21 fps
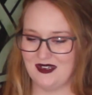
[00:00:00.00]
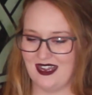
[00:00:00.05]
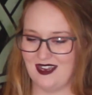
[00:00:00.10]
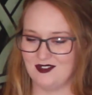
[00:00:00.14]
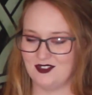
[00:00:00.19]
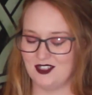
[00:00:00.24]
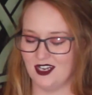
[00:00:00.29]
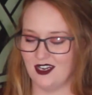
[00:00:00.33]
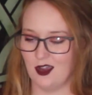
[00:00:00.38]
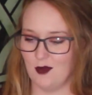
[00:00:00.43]

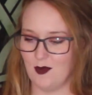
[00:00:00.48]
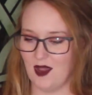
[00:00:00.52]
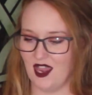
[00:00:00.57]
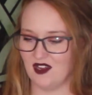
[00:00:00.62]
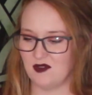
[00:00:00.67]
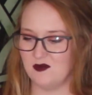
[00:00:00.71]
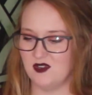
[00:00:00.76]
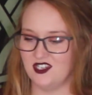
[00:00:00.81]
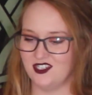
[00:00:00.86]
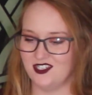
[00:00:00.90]
after I got
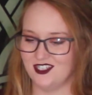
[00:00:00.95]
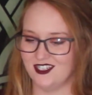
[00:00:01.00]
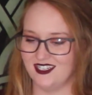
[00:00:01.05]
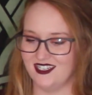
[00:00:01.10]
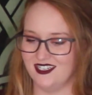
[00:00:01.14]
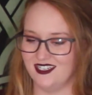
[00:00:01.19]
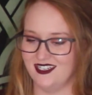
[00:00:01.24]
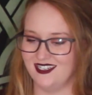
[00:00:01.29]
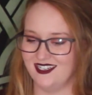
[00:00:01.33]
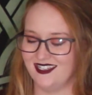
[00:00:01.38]
back,
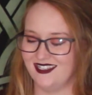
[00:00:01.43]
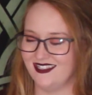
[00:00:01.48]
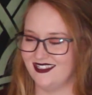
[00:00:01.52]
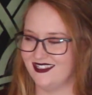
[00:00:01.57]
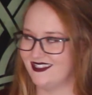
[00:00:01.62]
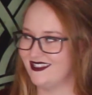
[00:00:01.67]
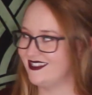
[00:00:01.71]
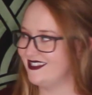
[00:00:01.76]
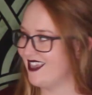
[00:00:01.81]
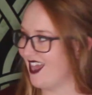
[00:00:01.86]
mentioned
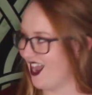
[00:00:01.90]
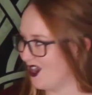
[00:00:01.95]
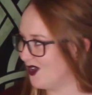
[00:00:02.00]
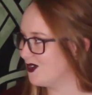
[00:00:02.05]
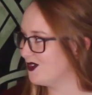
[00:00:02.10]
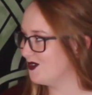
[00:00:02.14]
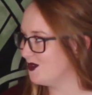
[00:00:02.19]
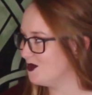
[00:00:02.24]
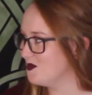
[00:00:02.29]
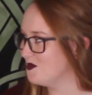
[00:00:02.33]
that
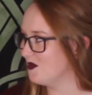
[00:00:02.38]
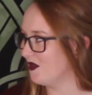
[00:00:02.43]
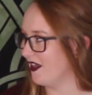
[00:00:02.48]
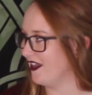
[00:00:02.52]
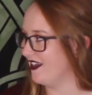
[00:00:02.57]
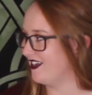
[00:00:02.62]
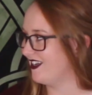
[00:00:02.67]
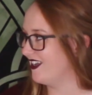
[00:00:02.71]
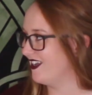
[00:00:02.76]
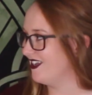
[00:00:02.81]
room,
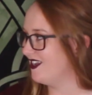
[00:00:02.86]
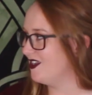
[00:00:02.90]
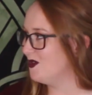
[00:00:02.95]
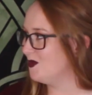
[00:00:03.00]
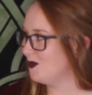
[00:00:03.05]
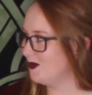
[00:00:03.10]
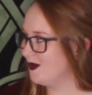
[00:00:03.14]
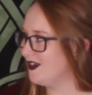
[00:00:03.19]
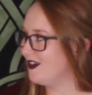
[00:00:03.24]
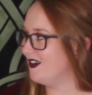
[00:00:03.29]
like,
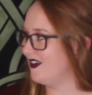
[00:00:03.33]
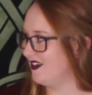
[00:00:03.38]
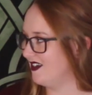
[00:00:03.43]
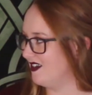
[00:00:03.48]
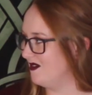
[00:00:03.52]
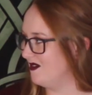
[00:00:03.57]
weirding